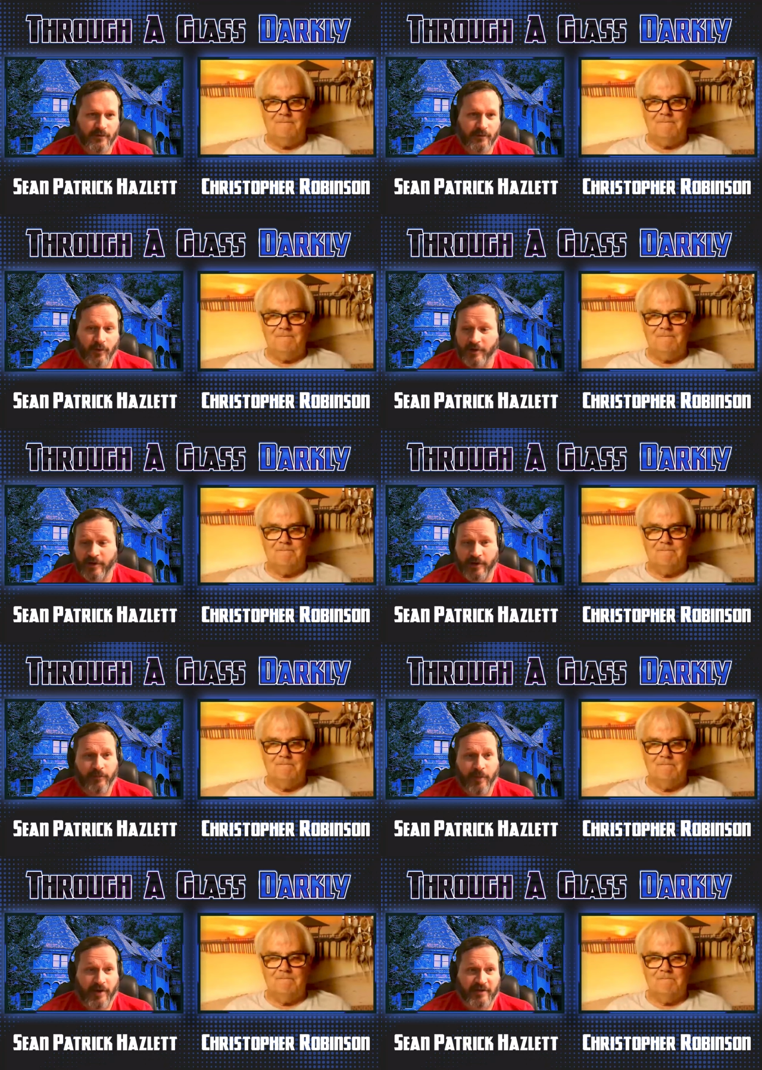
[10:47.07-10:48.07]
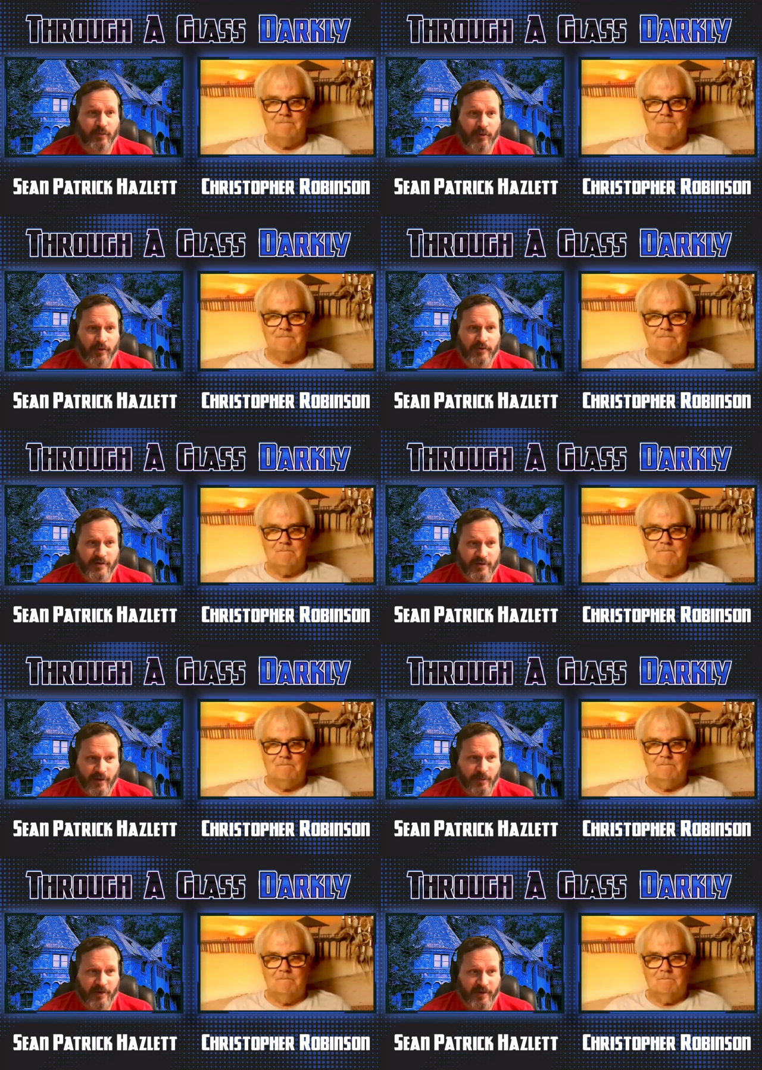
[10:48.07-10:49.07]
Speaker 1: Well, he did live by his words.
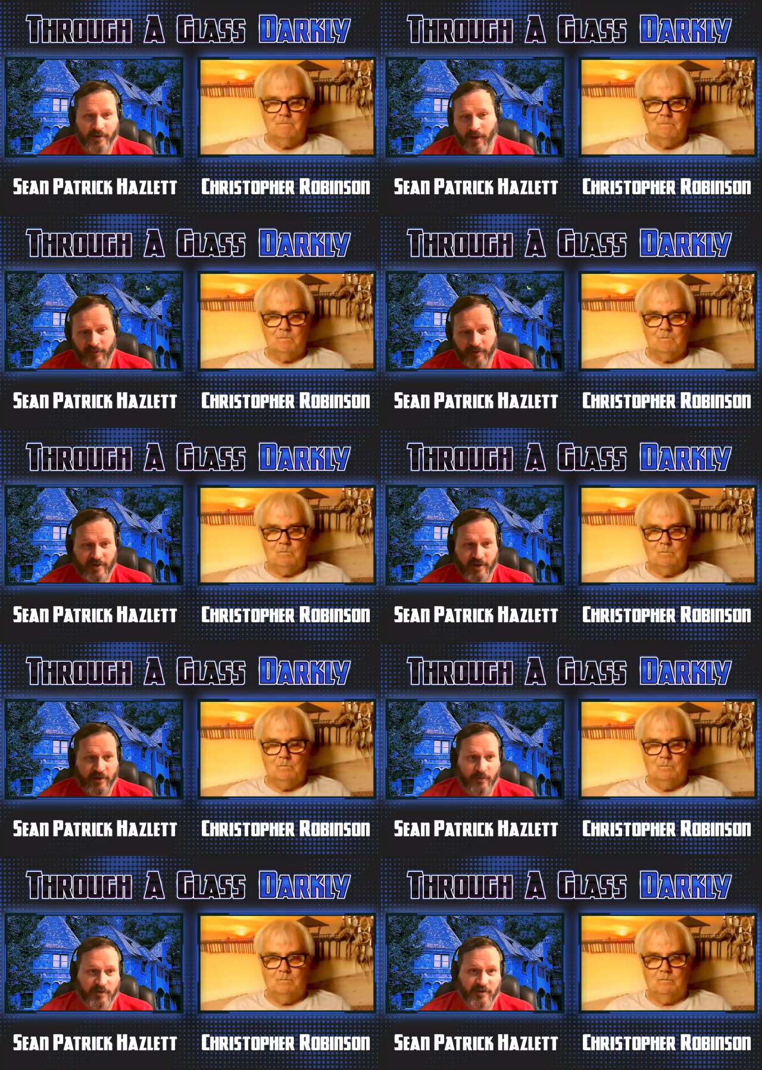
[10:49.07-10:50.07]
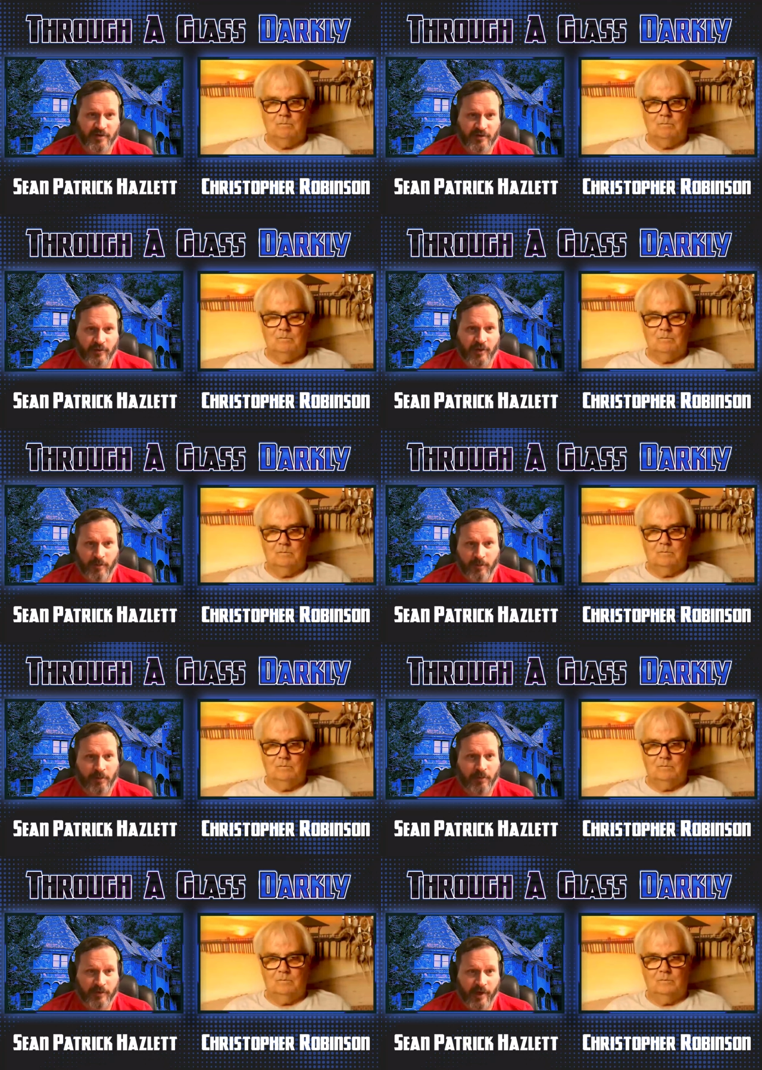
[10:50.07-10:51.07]
I mean, obviously London wasn't destroyed, but
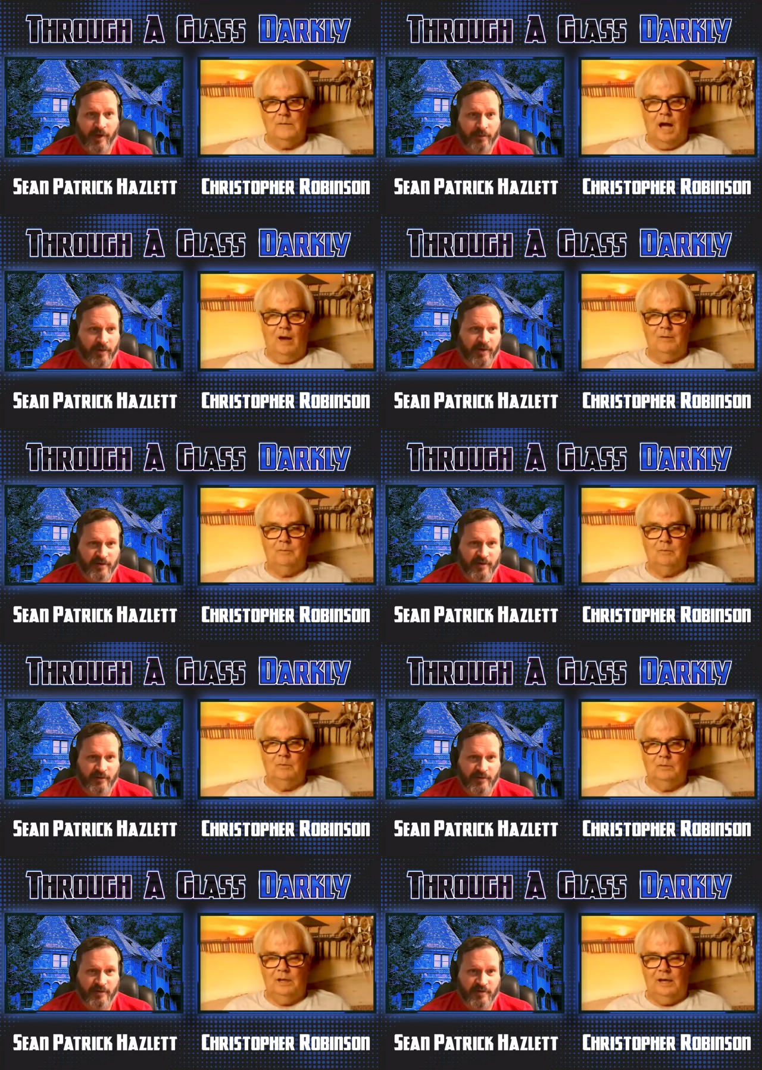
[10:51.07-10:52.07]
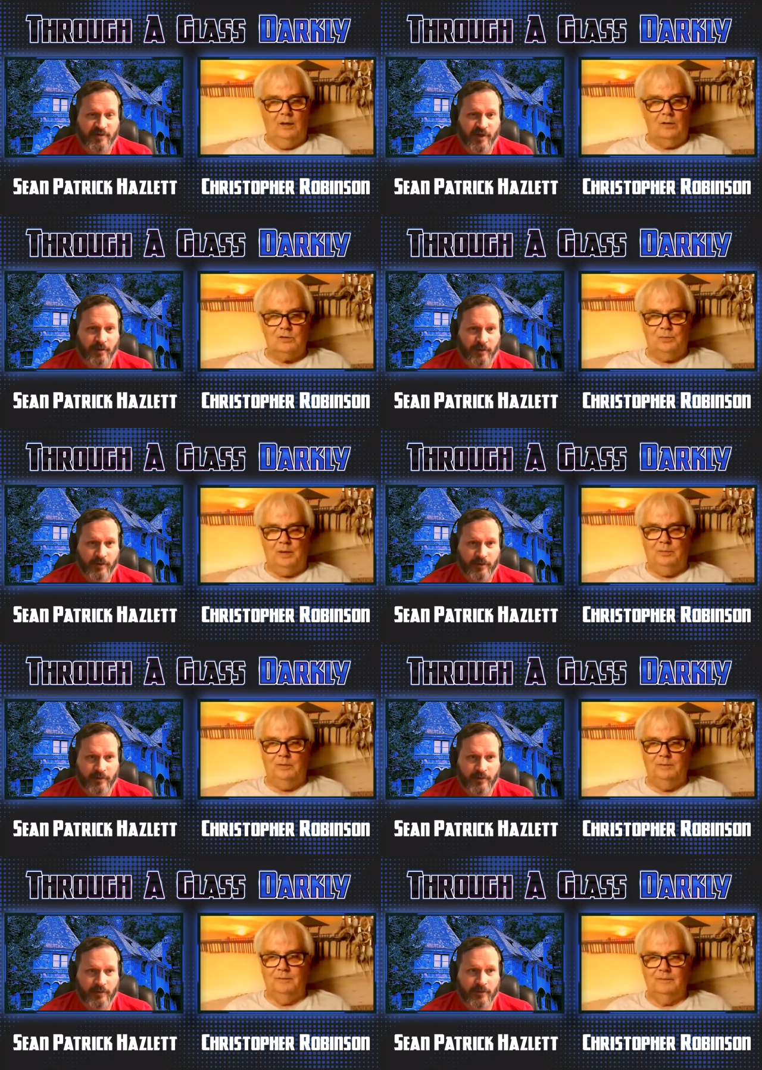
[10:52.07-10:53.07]
people
Speaker 2: died because he was so stubborn. A lot of
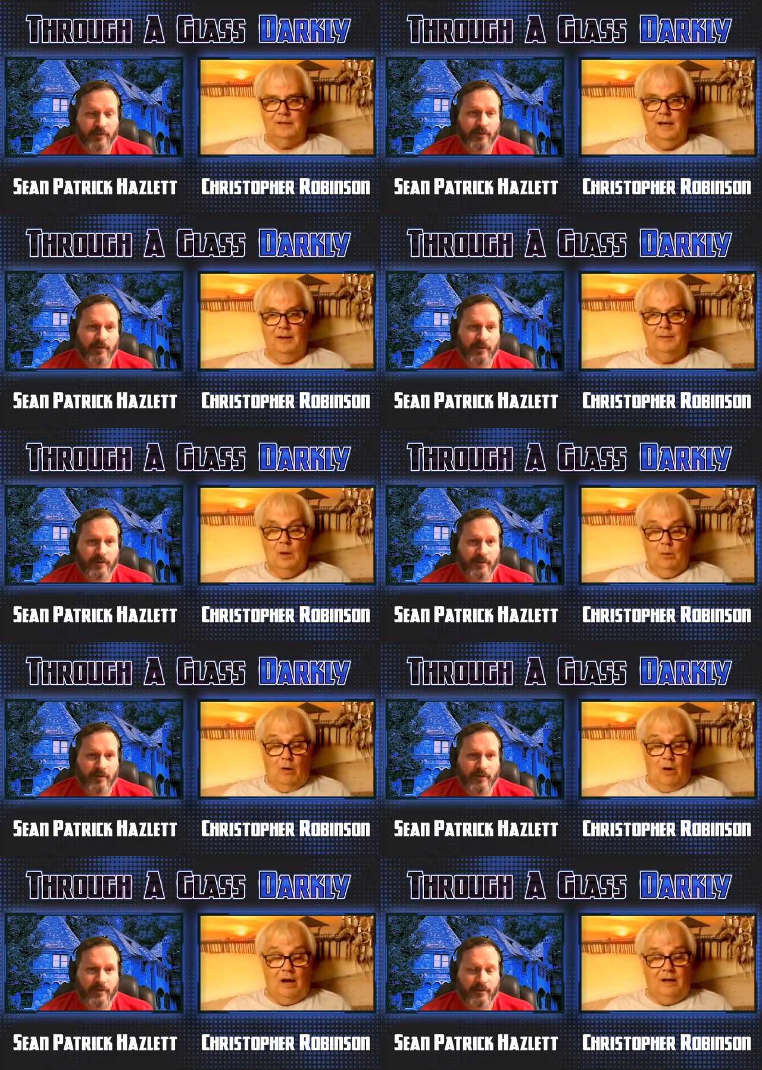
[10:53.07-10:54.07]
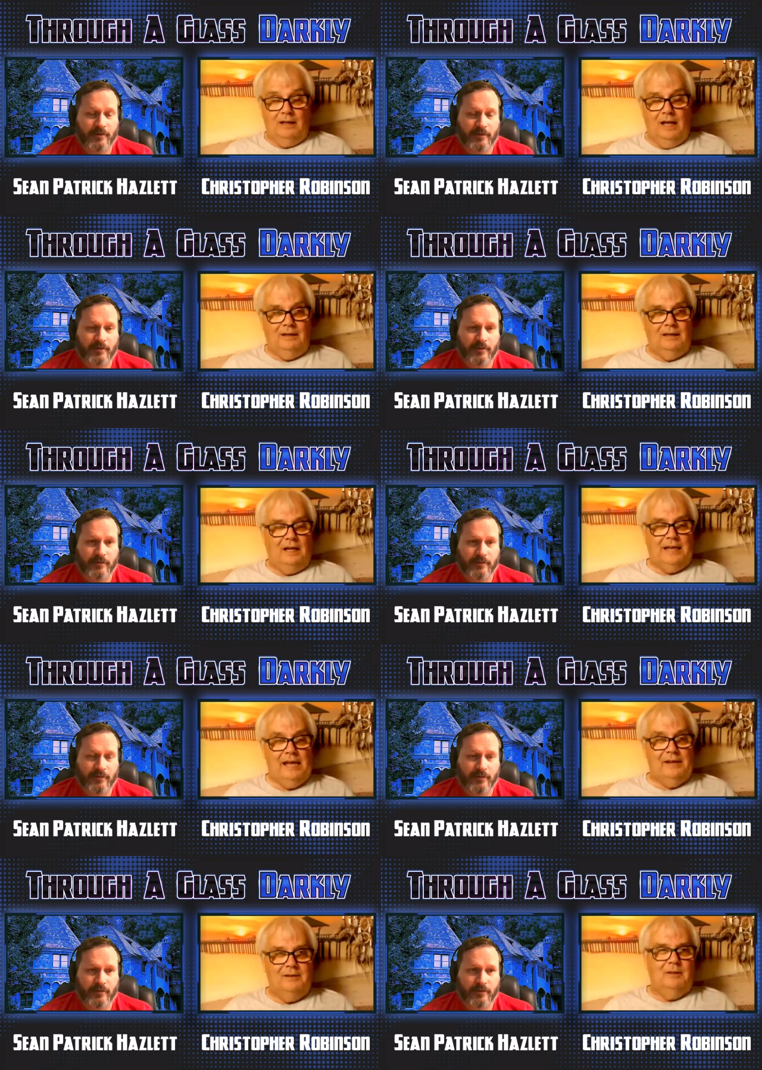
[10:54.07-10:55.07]
people, yeah. Well,
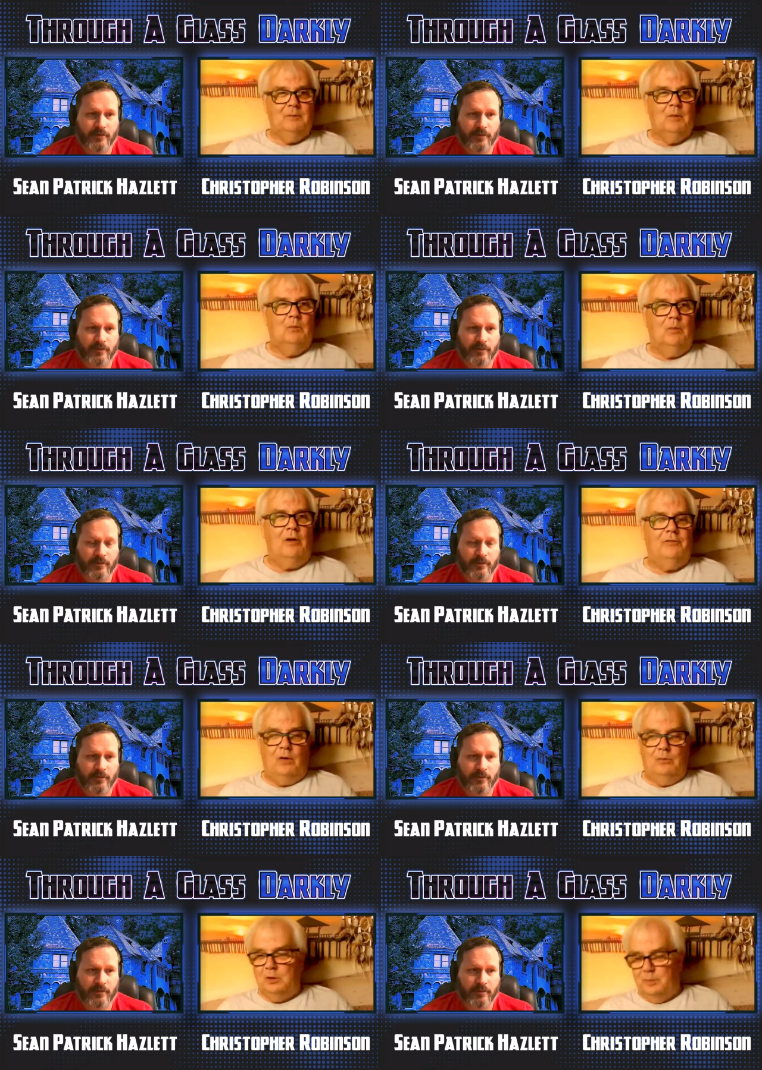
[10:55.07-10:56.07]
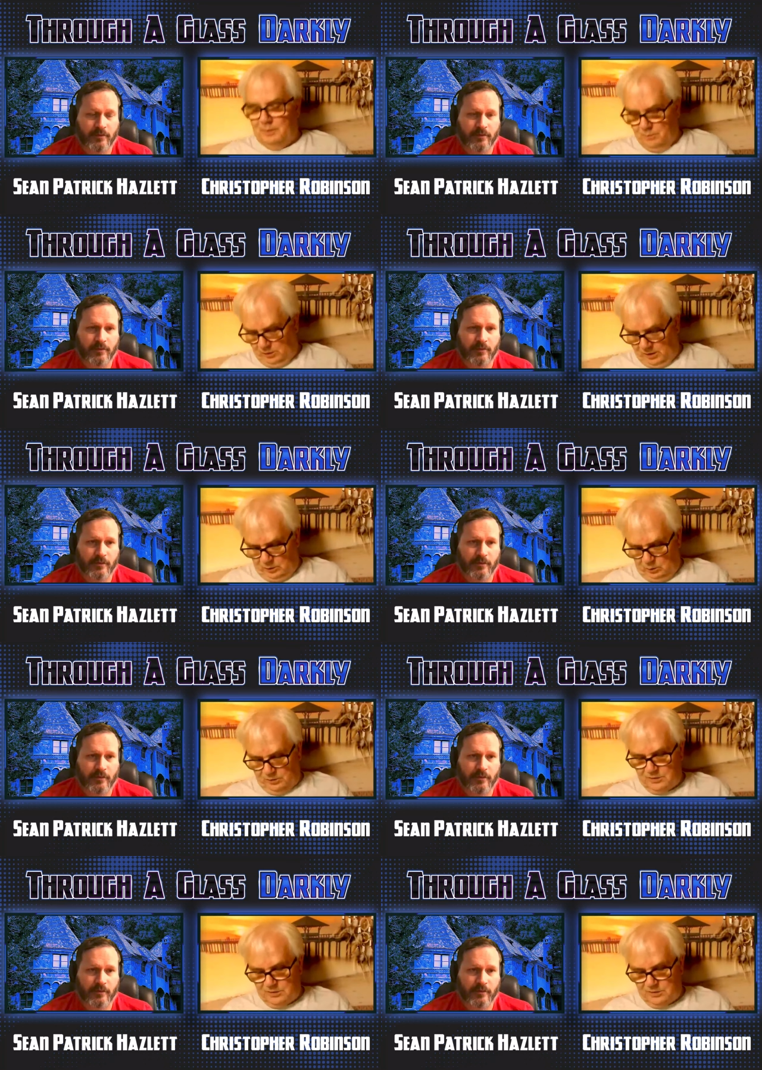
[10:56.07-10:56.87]
again, my phone would have been monitored all the